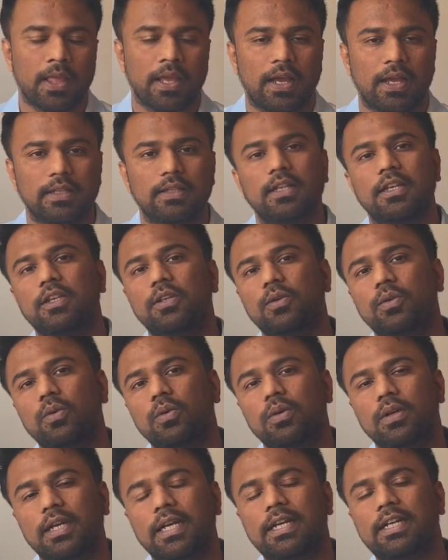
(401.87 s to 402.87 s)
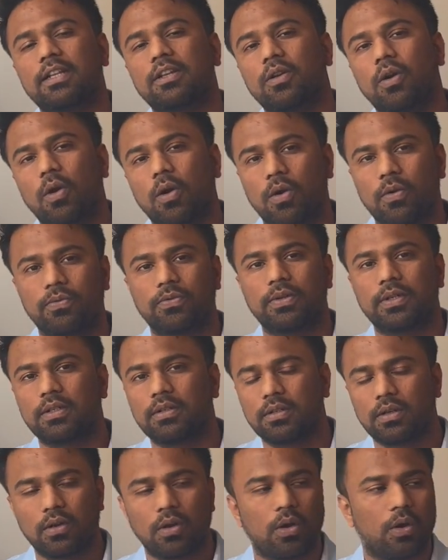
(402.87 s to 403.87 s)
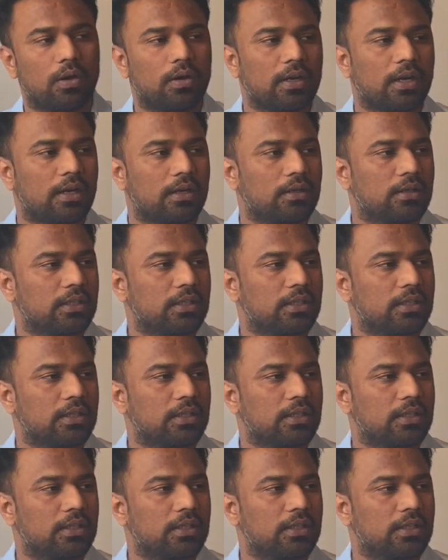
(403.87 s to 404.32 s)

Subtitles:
and then you get an offer or